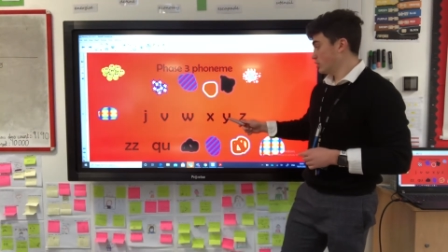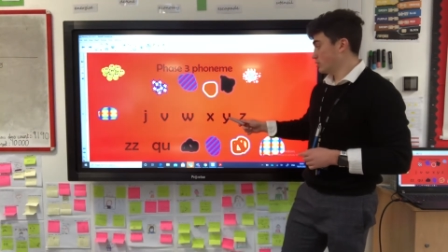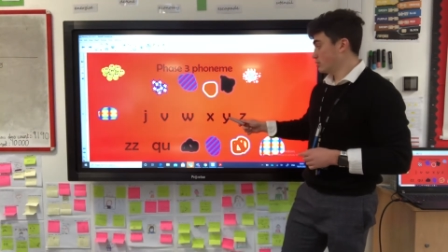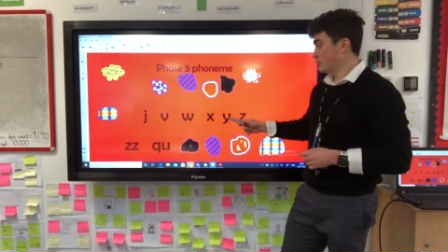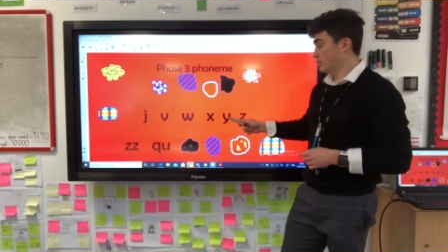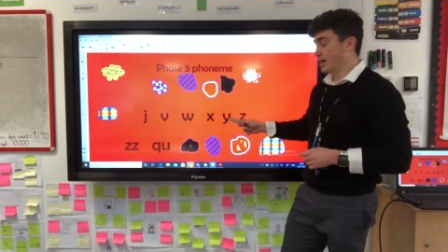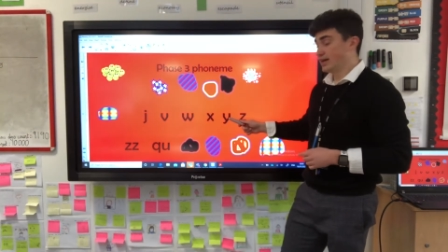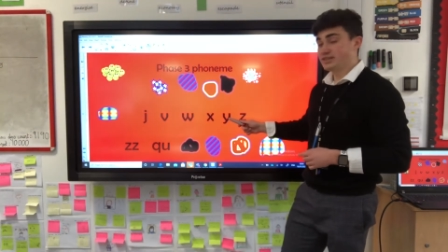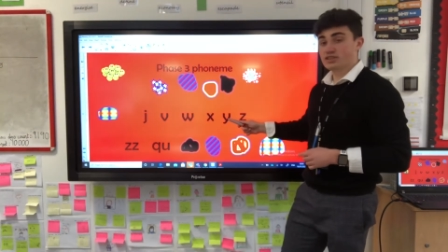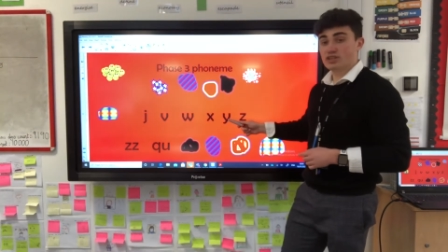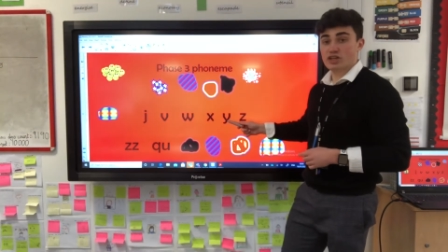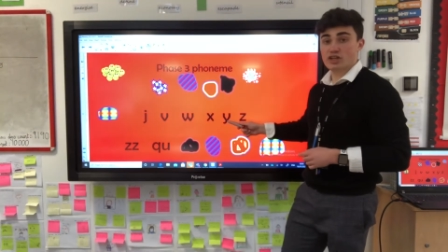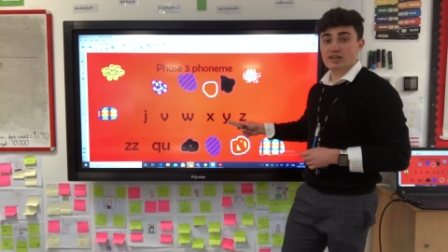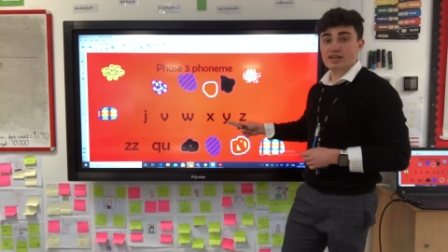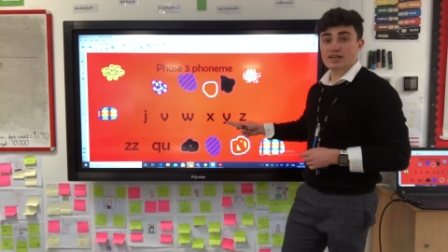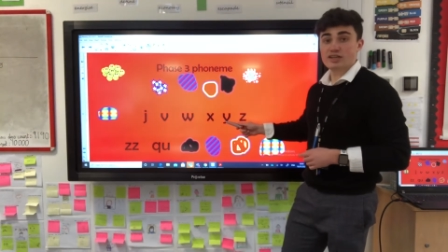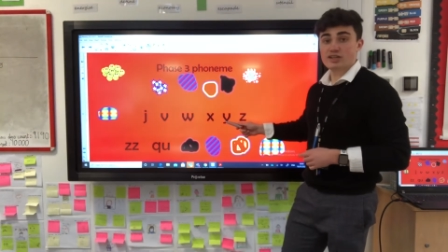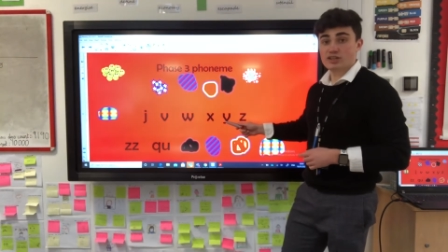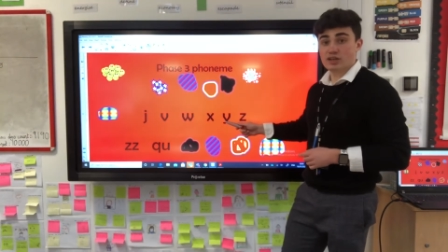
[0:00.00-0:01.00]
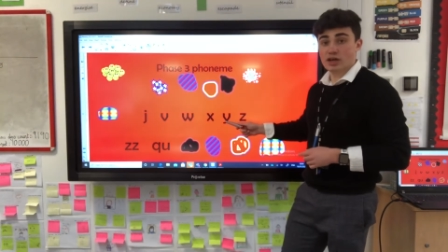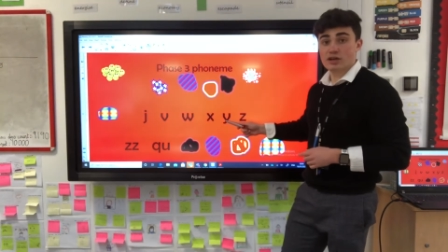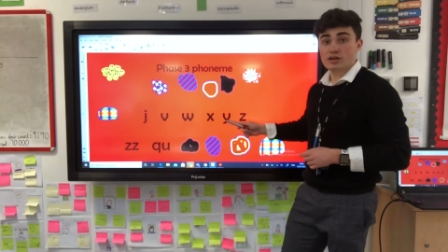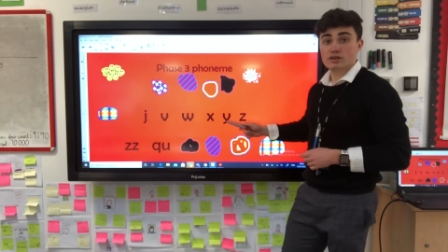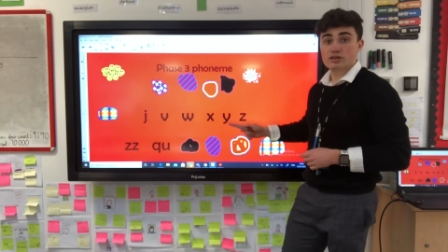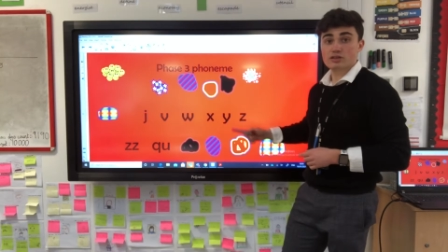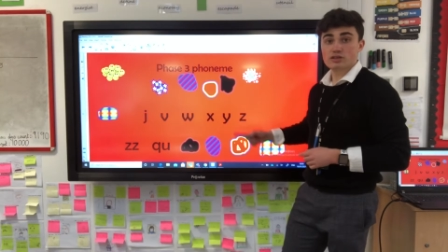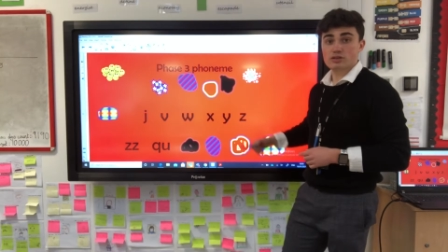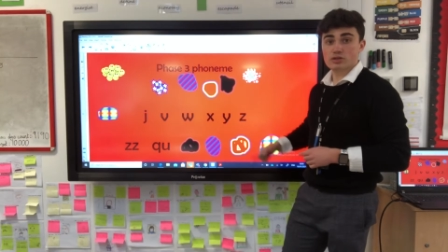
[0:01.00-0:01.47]
my turn, y,
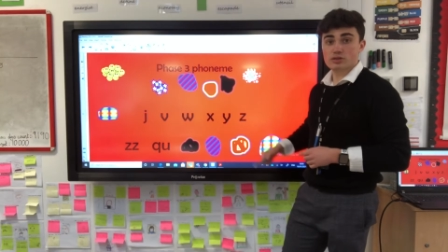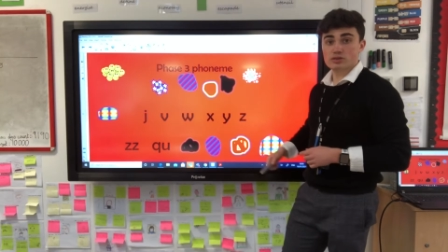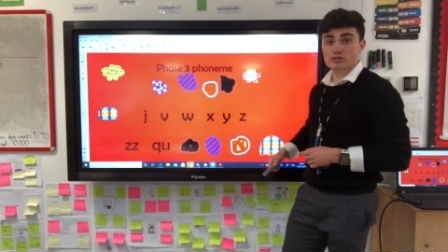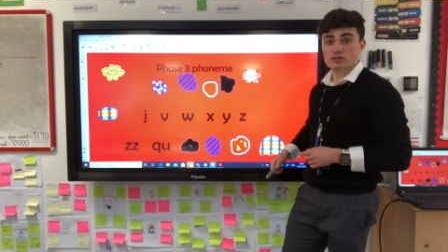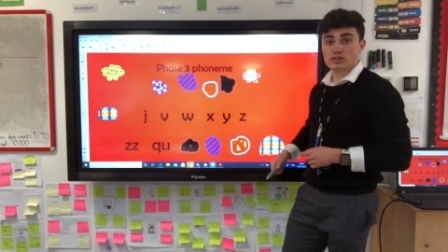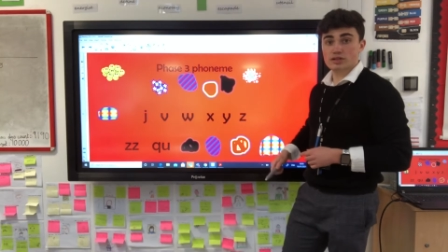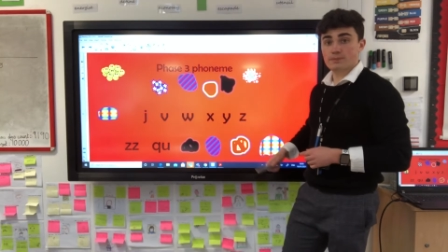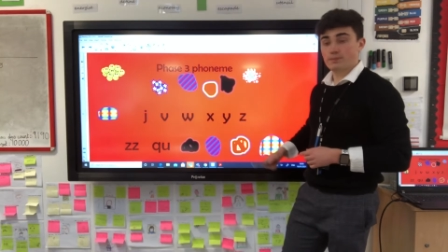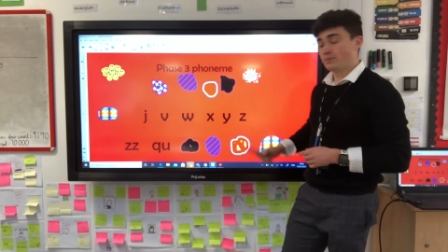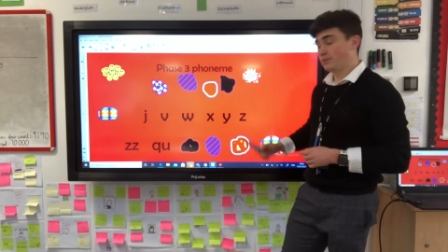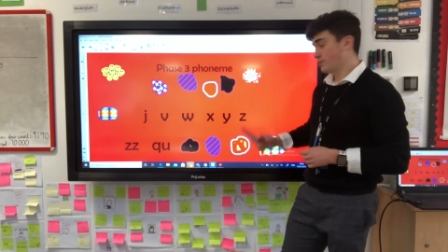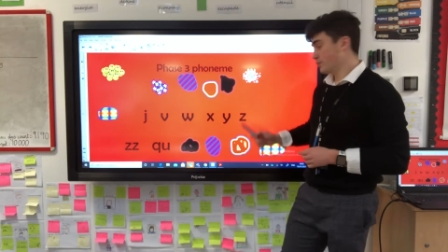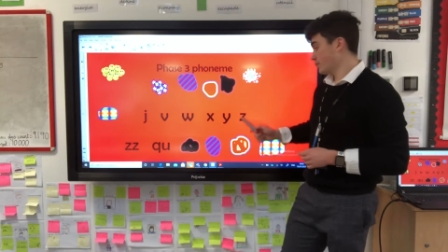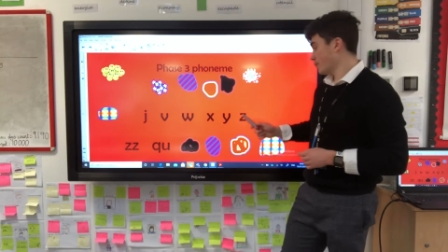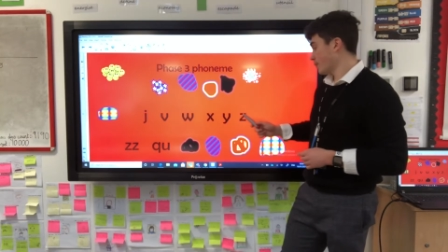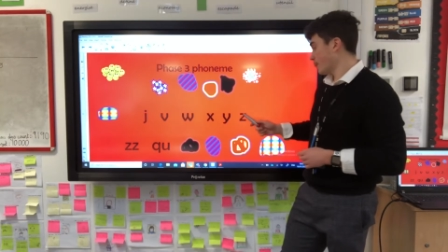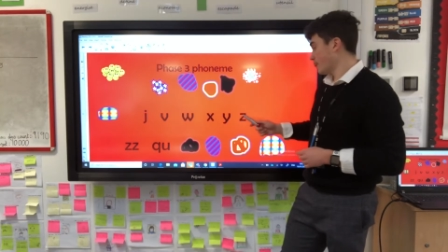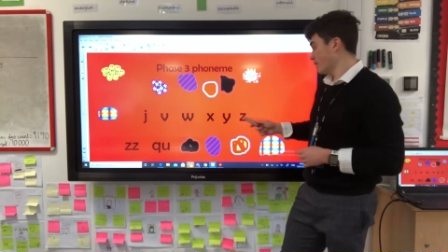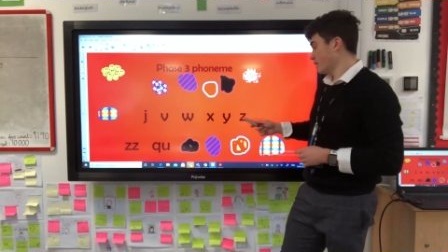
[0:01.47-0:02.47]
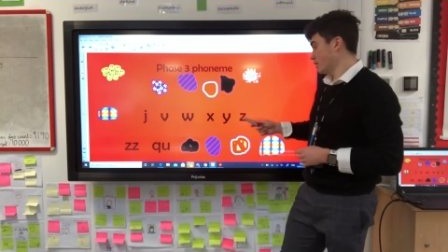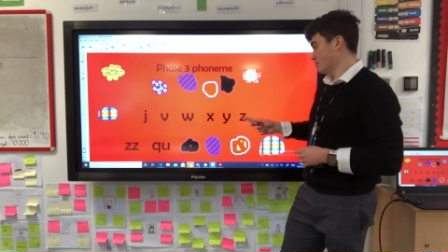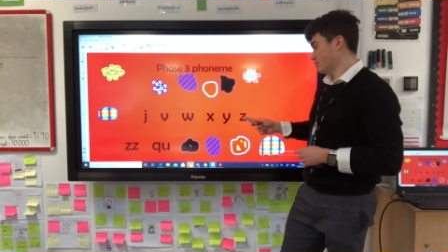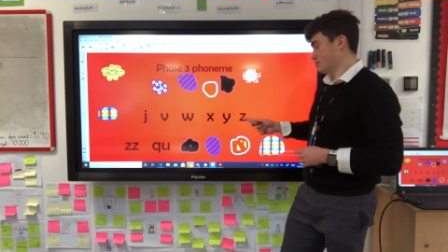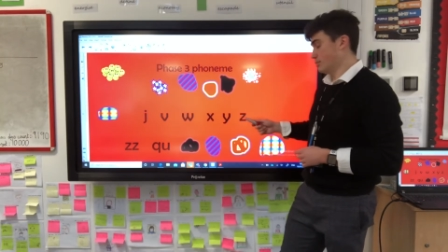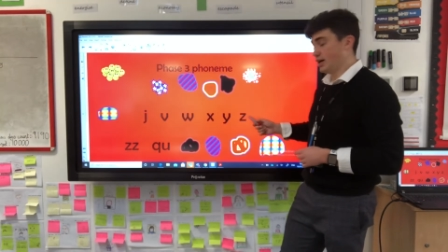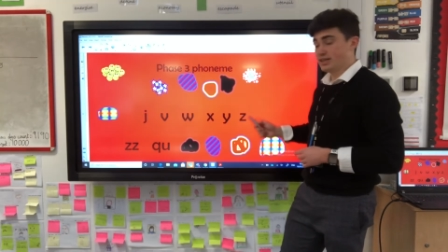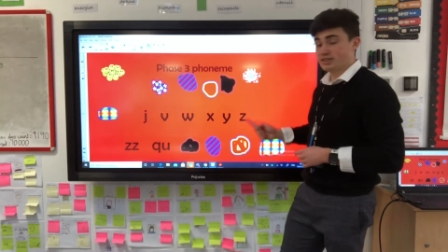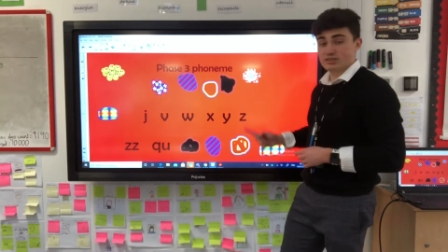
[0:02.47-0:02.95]
your turn.
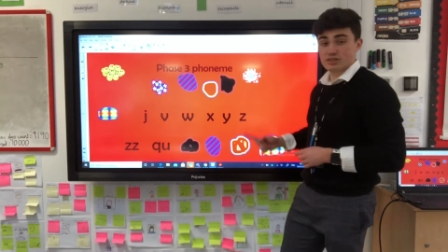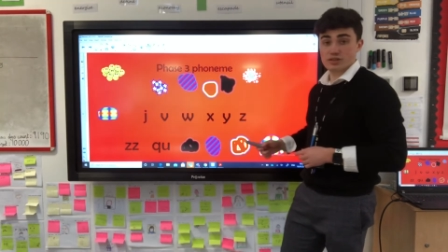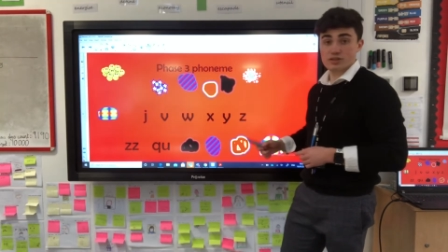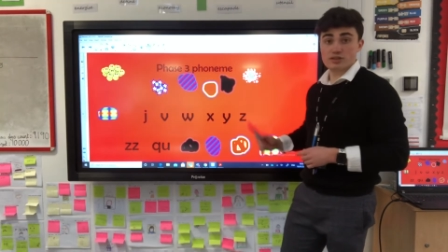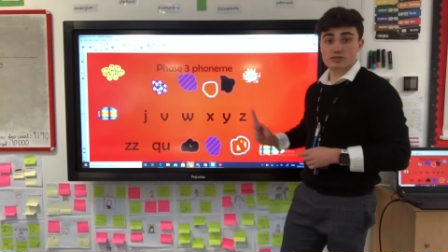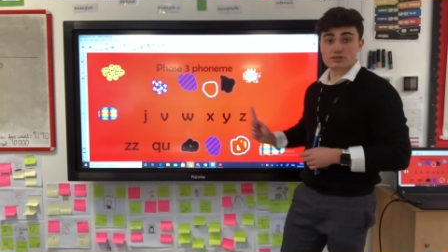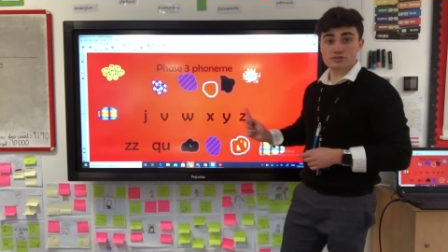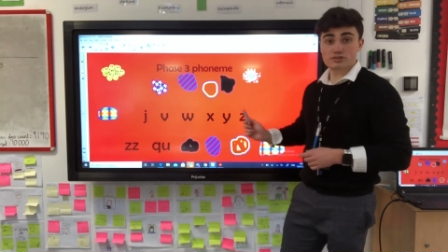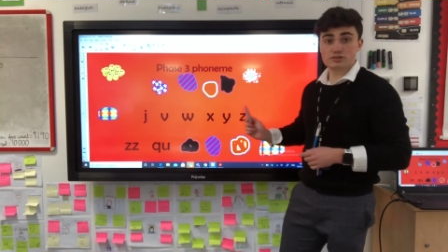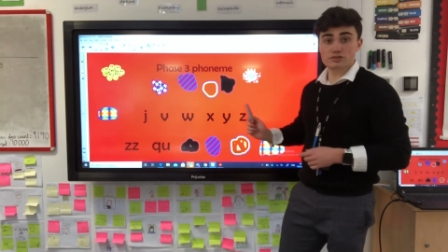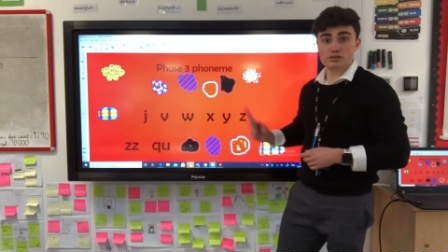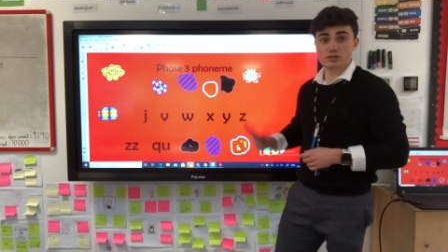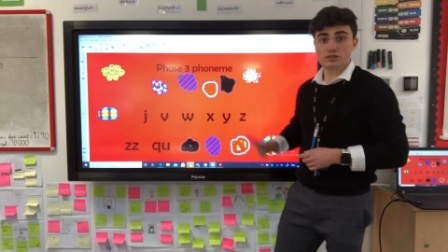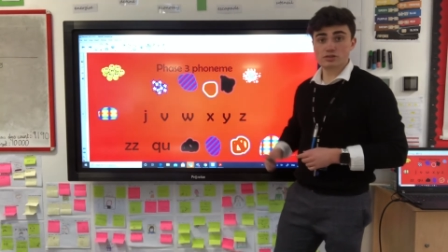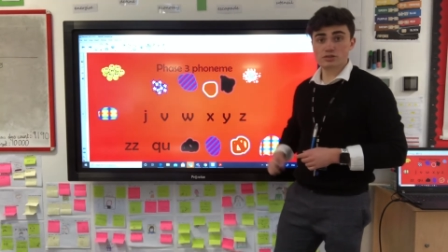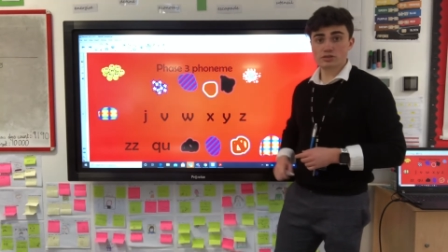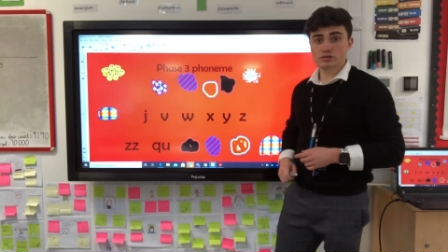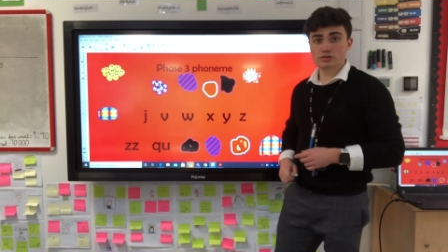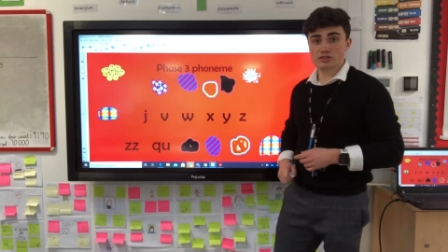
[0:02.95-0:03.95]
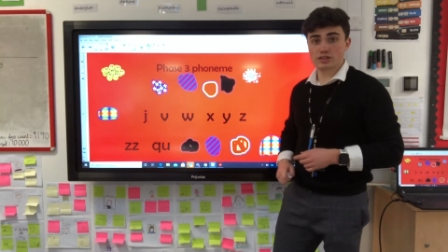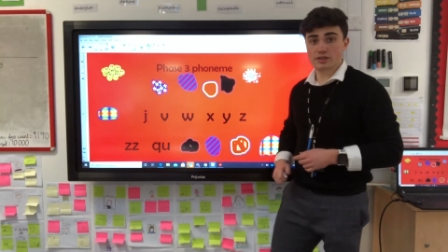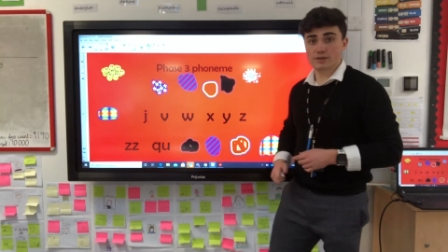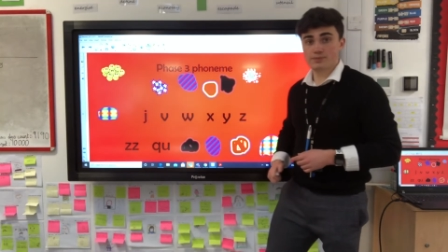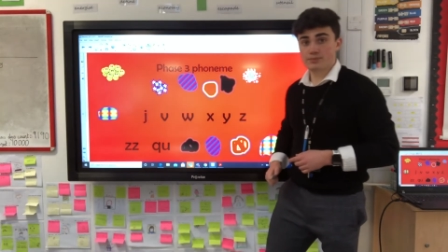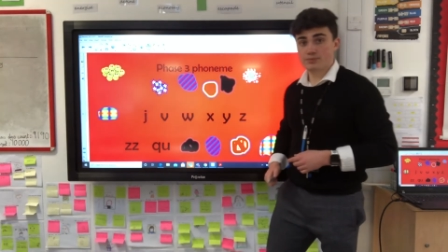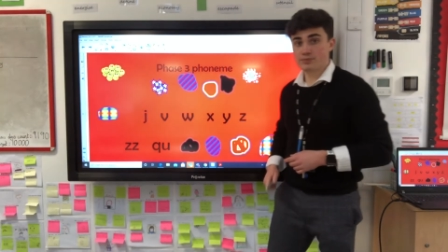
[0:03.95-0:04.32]
My turn, z, your turn.